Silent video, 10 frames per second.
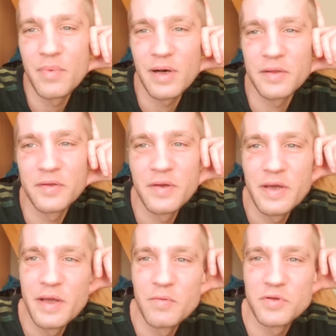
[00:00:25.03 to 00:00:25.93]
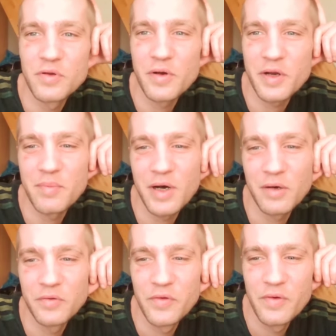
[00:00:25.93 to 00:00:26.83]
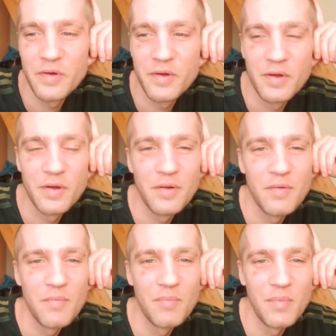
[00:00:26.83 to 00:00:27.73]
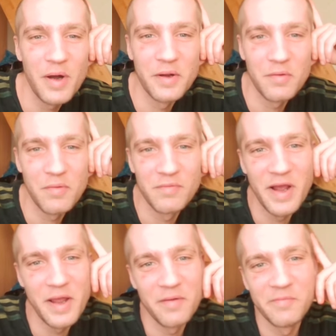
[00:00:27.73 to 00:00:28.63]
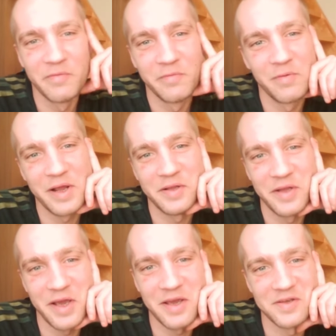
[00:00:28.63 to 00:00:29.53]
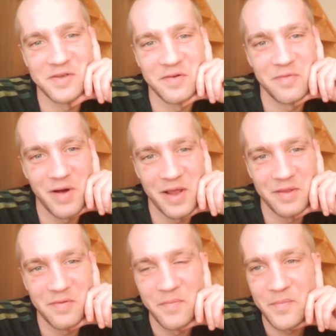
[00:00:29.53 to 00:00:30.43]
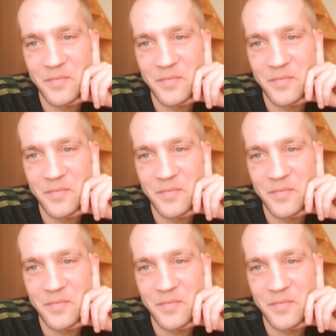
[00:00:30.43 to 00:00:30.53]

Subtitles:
but it was talking about microwave radiation, right?